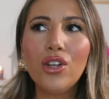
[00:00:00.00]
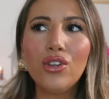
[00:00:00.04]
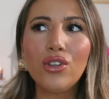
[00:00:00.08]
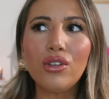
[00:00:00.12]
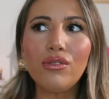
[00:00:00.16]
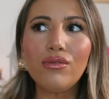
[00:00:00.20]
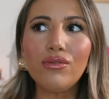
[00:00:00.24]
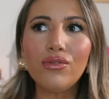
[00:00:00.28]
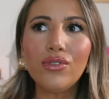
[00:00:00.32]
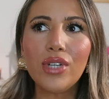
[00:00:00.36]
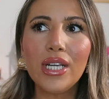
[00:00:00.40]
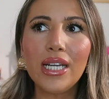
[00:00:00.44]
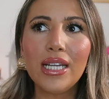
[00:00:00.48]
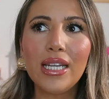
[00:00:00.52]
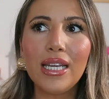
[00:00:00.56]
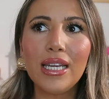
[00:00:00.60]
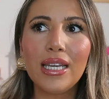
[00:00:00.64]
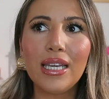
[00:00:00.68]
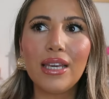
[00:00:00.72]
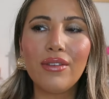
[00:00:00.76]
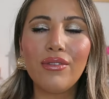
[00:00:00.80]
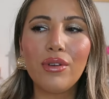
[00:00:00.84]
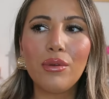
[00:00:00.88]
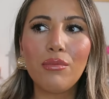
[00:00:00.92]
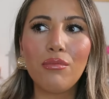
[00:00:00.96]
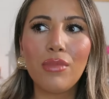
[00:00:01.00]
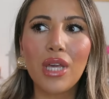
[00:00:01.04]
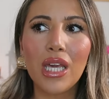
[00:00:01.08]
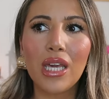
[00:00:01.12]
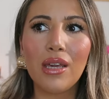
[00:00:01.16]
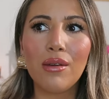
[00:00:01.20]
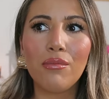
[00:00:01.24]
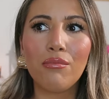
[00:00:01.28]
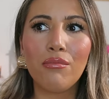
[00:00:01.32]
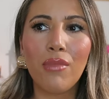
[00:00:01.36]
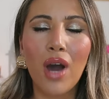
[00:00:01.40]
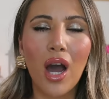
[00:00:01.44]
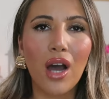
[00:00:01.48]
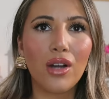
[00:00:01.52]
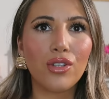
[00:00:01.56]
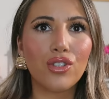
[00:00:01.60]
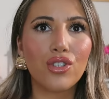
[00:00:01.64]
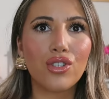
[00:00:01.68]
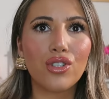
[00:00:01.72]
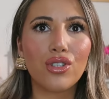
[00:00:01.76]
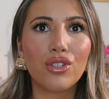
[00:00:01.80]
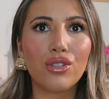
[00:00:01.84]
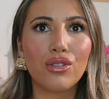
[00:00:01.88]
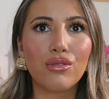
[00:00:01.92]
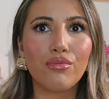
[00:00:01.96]
Not really giving me
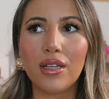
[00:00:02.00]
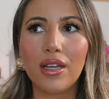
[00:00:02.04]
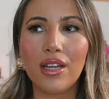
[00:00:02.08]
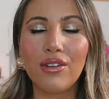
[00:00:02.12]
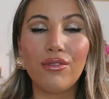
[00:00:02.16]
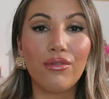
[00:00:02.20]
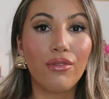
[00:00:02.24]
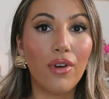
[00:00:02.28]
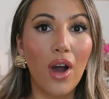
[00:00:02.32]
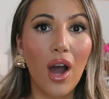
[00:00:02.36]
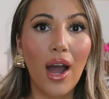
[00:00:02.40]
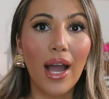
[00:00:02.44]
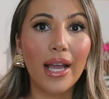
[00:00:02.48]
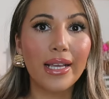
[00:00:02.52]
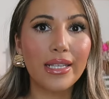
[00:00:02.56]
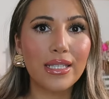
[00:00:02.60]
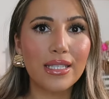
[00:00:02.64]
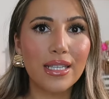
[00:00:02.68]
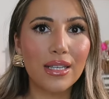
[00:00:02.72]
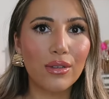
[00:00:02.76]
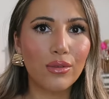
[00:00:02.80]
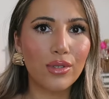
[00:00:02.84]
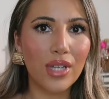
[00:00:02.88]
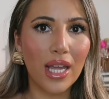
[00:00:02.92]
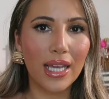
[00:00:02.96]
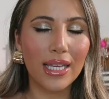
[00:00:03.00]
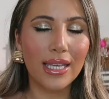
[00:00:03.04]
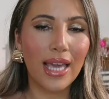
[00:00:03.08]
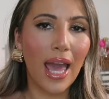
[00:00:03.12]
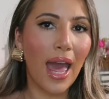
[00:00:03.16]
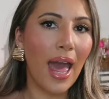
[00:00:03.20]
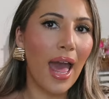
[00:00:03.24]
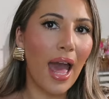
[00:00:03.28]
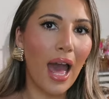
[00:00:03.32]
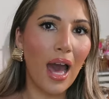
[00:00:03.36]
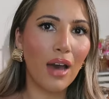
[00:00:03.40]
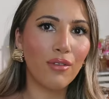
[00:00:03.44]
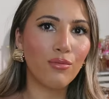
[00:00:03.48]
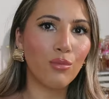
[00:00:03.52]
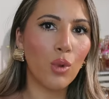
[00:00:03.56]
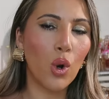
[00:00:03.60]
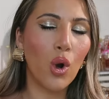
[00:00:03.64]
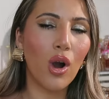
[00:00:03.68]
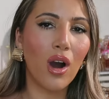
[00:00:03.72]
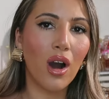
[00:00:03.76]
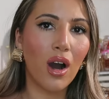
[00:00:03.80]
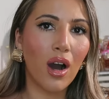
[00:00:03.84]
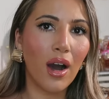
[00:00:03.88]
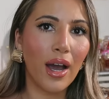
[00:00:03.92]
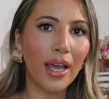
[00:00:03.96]
much advice. He was like, yeah, have
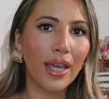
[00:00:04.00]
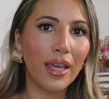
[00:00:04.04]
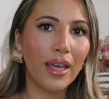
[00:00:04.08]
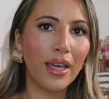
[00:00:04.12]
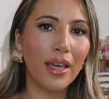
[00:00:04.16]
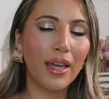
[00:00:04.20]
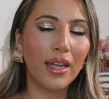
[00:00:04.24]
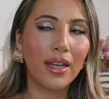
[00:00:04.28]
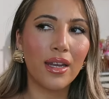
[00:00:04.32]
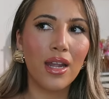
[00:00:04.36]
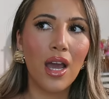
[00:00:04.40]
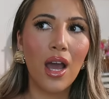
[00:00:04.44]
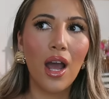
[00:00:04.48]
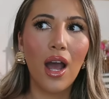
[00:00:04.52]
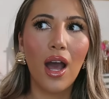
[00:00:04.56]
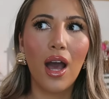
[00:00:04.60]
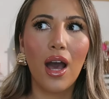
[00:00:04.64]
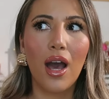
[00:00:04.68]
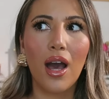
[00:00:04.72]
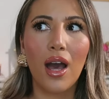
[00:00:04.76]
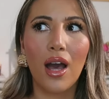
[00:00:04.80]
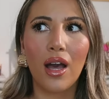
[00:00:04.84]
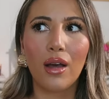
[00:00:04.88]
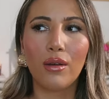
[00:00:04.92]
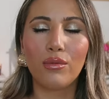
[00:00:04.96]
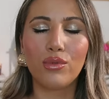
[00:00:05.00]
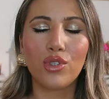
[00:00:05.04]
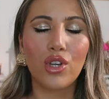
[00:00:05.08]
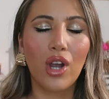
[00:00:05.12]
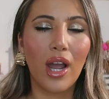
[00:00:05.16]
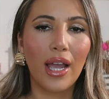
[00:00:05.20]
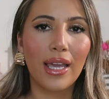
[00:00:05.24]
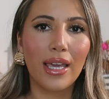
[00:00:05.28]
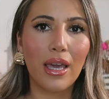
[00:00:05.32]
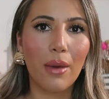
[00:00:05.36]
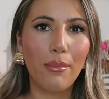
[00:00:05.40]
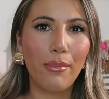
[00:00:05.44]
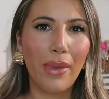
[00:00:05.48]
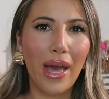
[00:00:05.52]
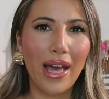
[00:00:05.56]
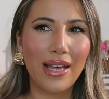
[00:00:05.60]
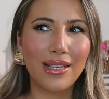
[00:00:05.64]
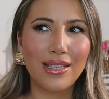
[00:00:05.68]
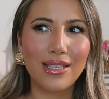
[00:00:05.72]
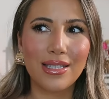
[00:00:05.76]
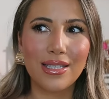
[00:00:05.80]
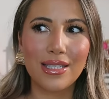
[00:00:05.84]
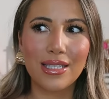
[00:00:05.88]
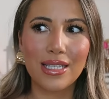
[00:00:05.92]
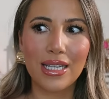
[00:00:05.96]
more iron, try and get better
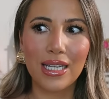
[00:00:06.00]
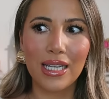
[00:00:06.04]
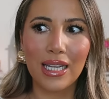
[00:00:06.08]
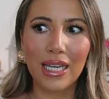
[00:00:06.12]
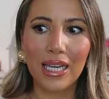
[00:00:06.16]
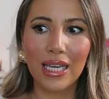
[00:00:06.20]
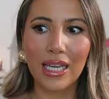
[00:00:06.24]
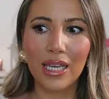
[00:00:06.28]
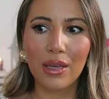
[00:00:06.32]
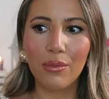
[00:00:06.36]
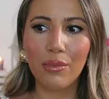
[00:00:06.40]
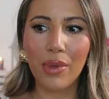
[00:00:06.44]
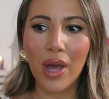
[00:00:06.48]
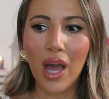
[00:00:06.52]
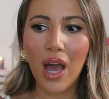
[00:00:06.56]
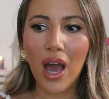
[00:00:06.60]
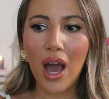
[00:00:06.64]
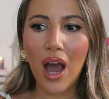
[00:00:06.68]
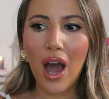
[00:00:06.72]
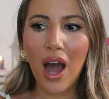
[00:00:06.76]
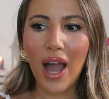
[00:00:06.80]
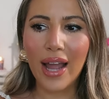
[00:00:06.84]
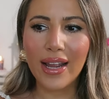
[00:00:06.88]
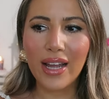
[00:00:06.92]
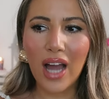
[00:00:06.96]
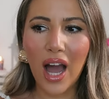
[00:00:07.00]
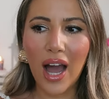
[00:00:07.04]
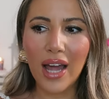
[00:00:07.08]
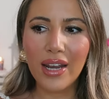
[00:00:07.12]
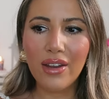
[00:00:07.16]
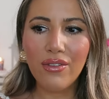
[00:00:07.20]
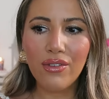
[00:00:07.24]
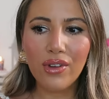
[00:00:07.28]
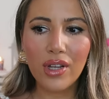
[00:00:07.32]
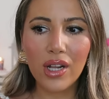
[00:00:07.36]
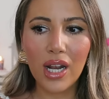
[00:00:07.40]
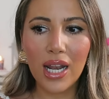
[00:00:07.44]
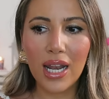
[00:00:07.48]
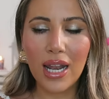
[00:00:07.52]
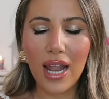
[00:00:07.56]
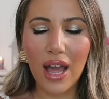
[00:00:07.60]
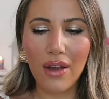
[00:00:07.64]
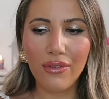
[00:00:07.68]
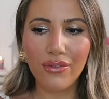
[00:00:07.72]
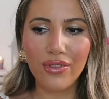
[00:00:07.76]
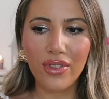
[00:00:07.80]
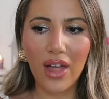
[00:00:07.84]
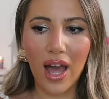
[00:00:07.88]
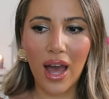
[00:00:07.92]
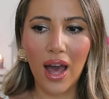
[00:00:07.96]
sleep. I kind of
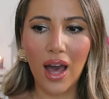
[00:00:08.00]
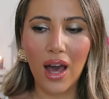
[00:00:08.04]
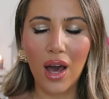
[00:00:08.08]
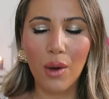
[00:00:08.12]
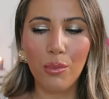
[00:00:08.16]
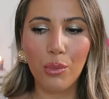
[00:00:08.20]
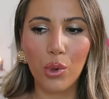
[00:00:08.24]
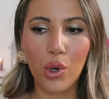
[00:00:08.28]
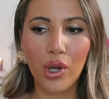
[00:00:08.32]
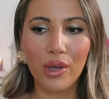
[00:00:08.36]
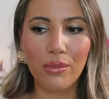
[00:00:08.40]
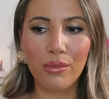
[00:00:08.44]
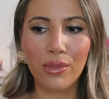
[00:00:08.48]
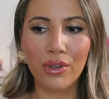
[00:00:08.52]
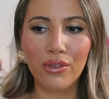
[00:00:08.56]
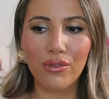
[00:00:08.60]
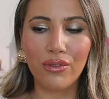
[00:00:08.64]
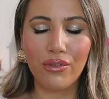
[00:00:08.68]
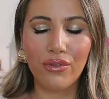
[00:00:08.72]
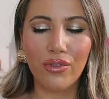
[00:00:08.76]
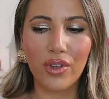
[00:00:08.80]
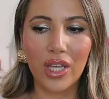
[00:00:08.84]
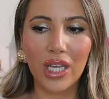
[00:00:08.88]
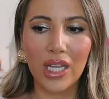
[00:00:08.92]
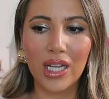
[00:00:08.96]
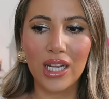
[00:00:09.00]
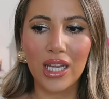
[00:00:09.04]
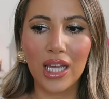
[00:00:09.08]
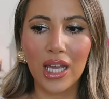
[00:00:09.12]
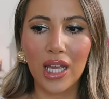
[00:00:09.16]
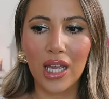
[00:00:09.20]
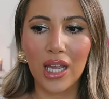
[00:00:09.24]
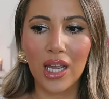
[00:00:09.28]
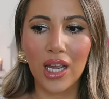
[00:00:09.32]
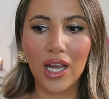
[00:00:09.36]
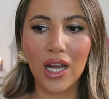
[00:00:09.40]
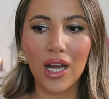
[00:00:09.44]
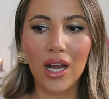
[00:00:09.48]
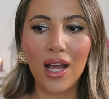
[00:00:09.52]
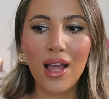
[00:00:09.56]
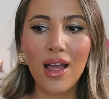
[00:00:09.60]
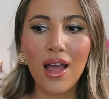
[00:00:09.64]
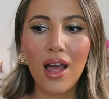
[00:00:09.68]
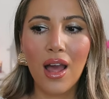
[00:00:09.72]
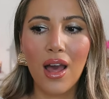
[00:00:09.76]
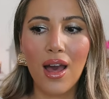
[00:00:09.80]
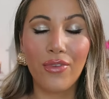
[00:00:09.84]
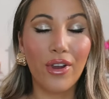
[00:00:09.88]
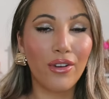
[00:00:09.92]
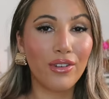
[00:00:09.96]
left that appointment feeling
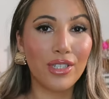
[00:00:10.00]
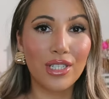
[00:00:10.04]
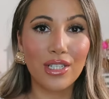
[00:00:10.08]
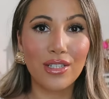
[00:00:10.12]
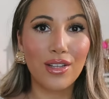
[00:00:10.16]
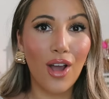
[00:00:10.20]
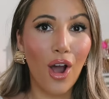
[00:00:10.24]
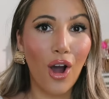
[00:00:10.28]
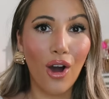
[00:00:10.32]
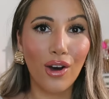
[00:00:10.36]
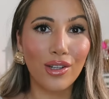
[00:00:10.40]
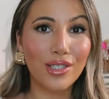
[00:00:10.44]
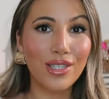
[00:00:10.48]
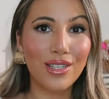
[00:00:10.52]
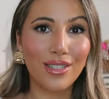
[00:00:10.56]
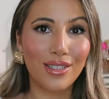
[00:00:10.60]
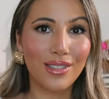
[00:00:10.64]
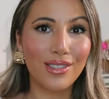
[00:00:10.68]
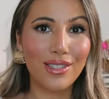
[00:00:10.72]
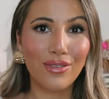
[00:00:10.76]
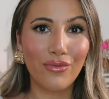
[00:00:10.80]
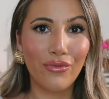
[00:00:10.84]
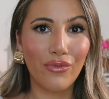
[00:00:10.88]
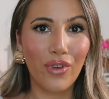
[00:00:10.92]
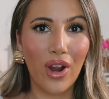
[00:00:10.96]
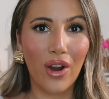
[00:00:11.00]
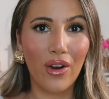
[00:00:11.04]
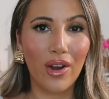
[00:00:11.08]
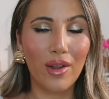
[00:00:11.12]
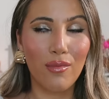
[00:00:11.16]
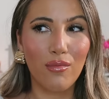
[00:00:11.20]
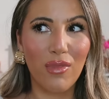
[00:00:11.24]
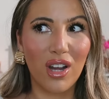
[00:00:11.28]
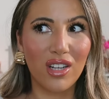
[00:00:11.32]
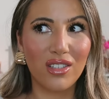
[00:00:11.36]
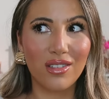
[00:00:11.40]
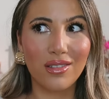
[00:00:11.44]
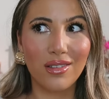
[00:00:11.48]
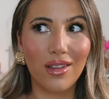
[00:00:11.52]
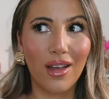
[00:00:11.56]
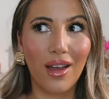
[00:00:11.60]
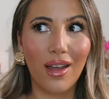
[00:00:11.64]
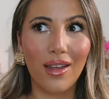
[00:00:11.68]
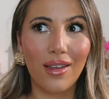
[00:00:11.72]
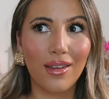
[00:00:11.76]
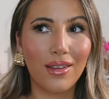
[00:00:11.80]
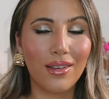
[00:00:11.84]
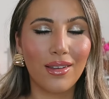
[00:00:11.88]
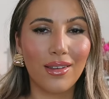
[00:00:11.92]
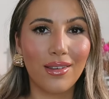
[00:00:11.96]
very disheartened and very much
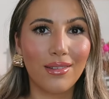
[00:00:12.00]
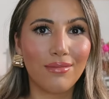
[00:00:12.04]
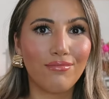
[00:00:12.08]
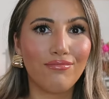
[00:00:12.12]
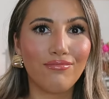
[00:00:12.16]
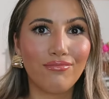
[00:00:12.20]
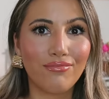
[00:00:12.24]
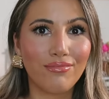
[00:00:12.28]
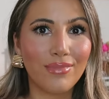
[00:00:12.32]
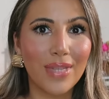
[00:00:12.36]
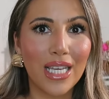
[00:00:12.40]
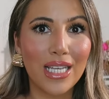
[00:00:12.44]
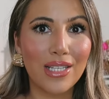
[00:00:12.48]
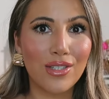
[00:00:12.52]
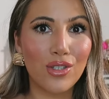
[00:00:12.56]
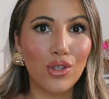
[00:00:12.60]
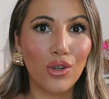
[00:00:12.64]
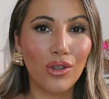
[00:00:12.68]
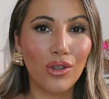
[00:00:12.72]
like, he's